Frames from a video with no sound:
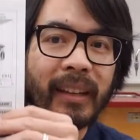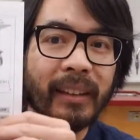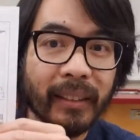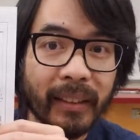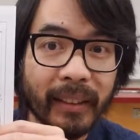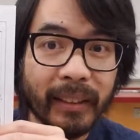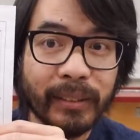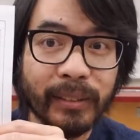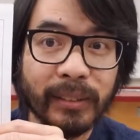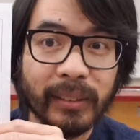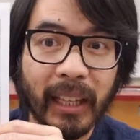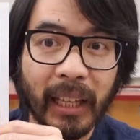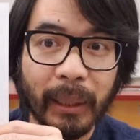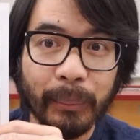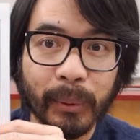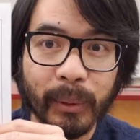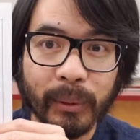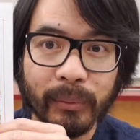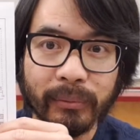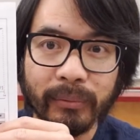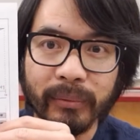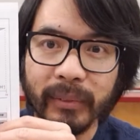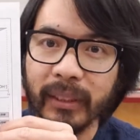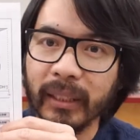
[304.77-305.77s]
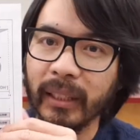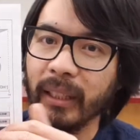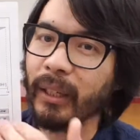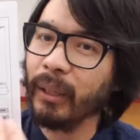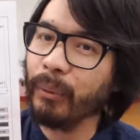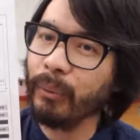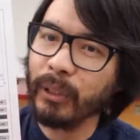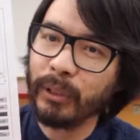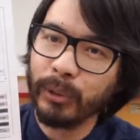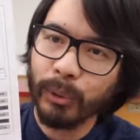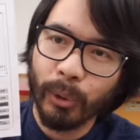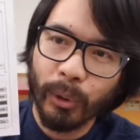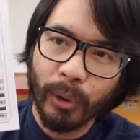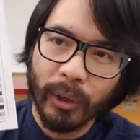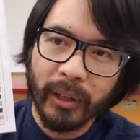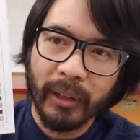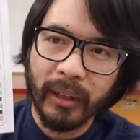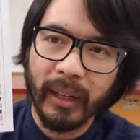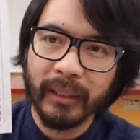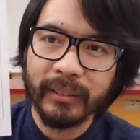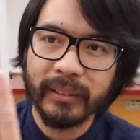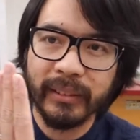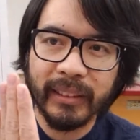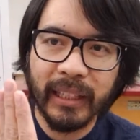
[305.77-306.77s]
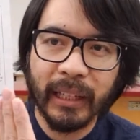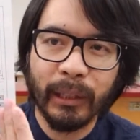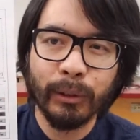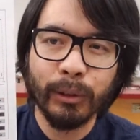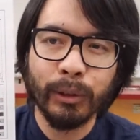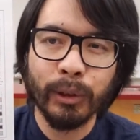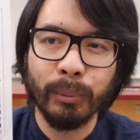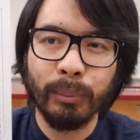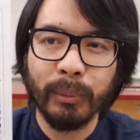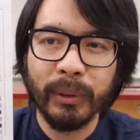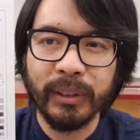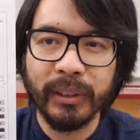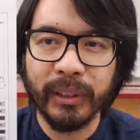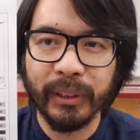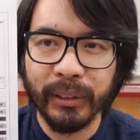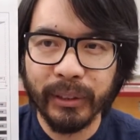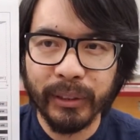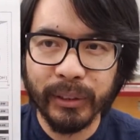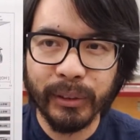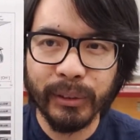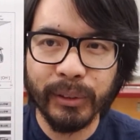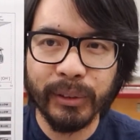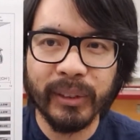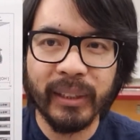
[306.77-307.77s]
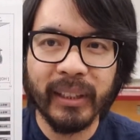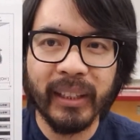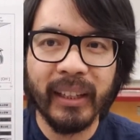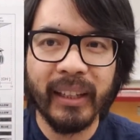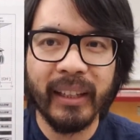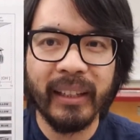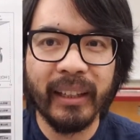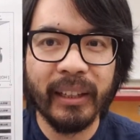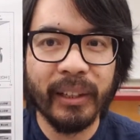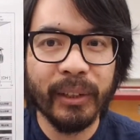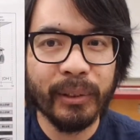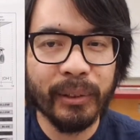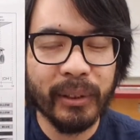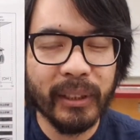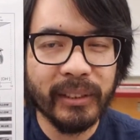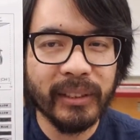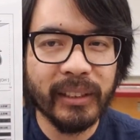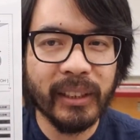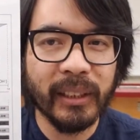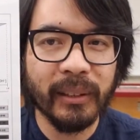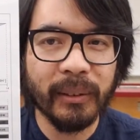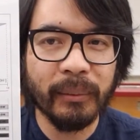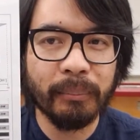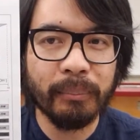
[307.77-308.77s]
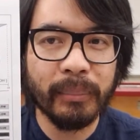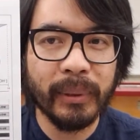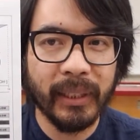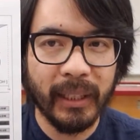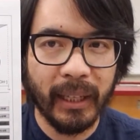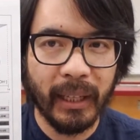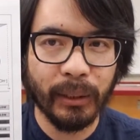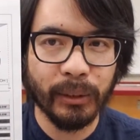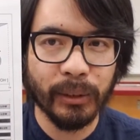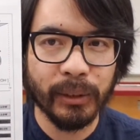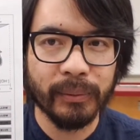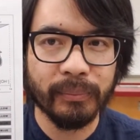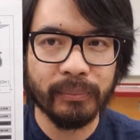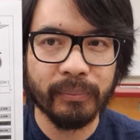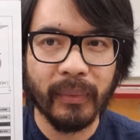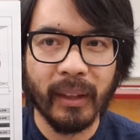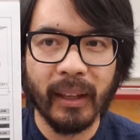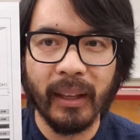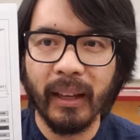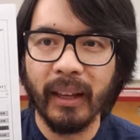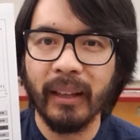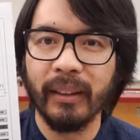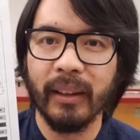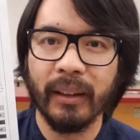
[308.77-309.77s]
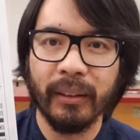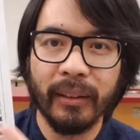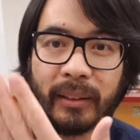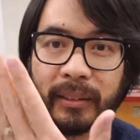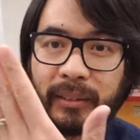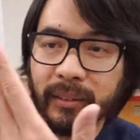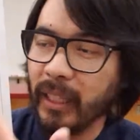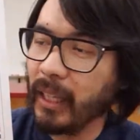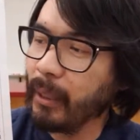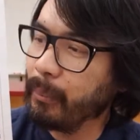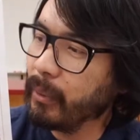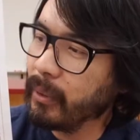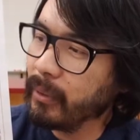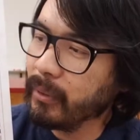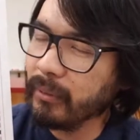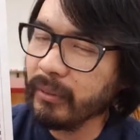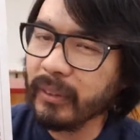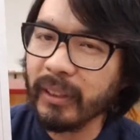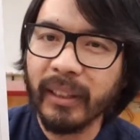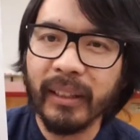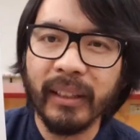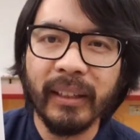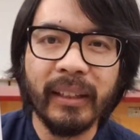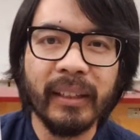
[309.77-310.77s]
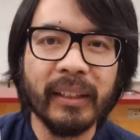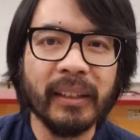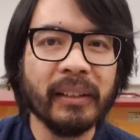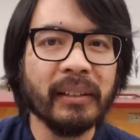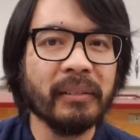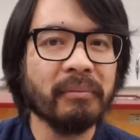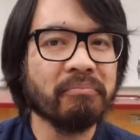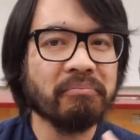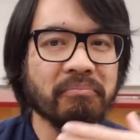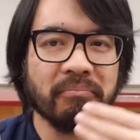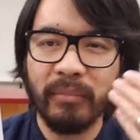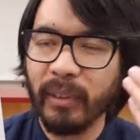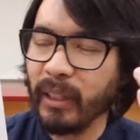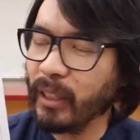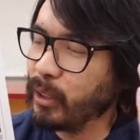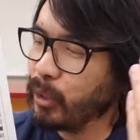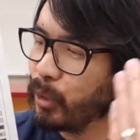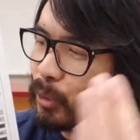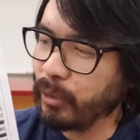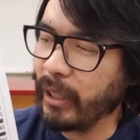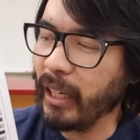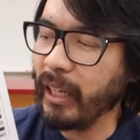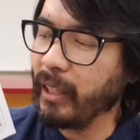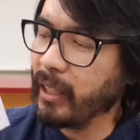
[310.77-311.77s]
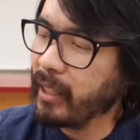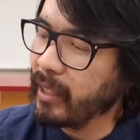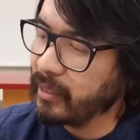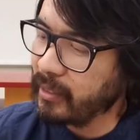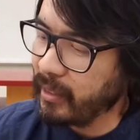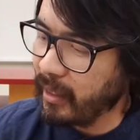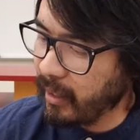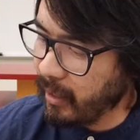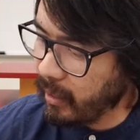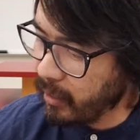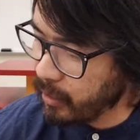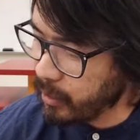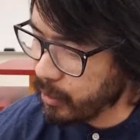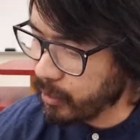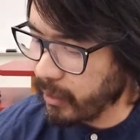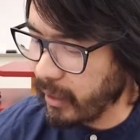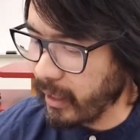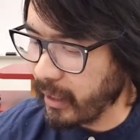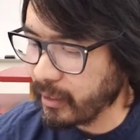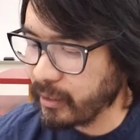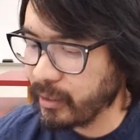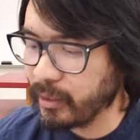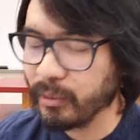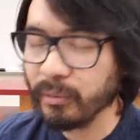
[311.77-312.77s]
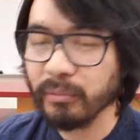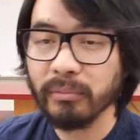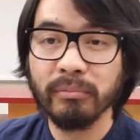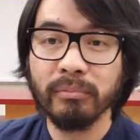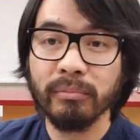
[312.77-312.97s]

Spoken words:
this table, which organizes household materials in increasing pH. Now, this table is great because it illustrates